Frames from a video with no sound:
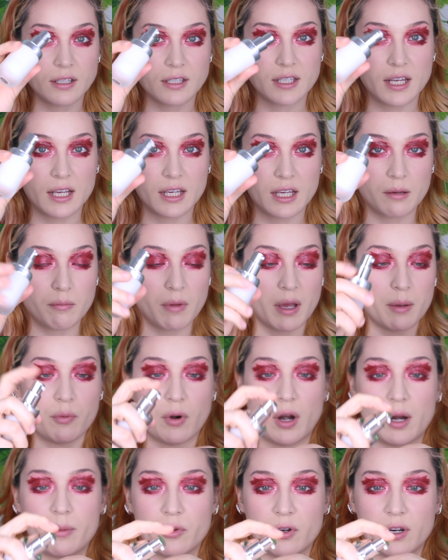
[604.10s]
Taking my
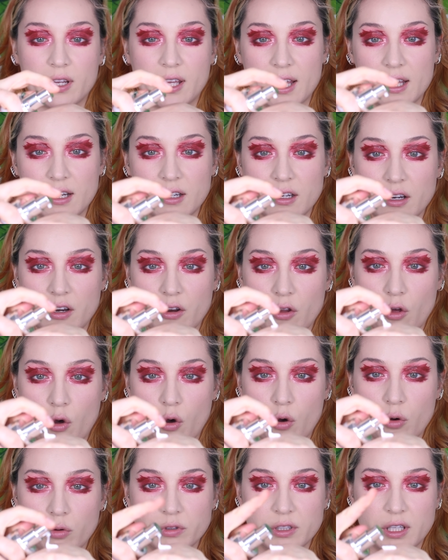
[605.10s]
primer again,
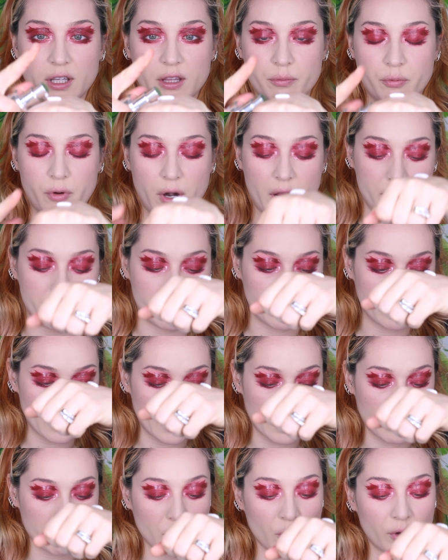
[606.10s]
only the primer,
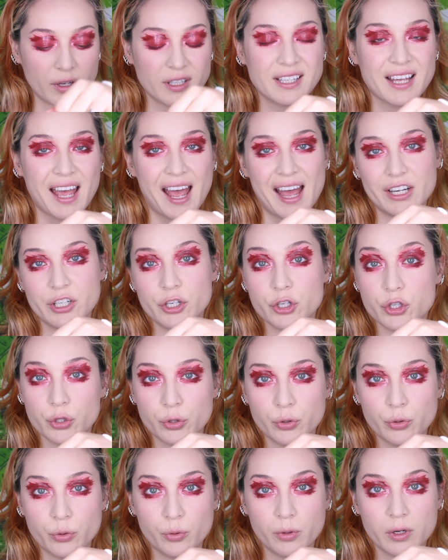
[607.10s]
and I'm going to add
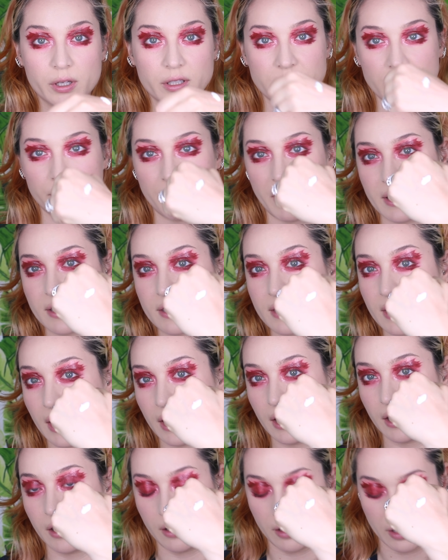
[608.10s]
dew to my
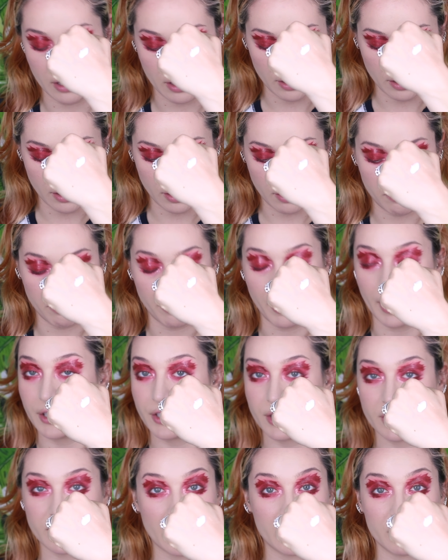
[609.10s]
skin by
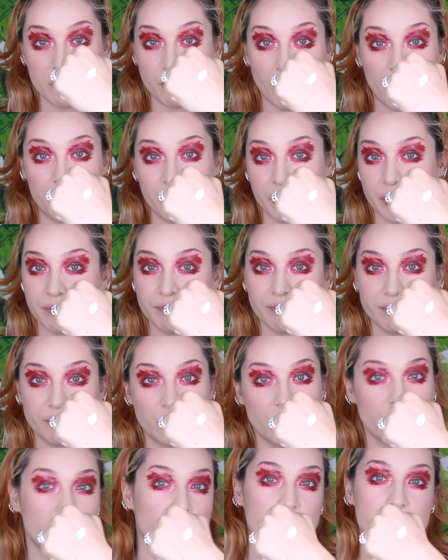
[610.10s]
just adding primer,
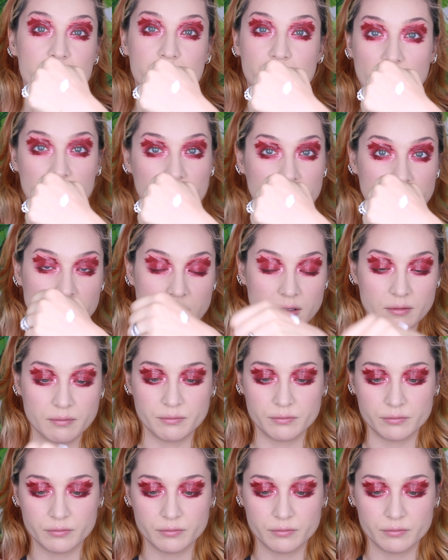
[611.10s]
no other products.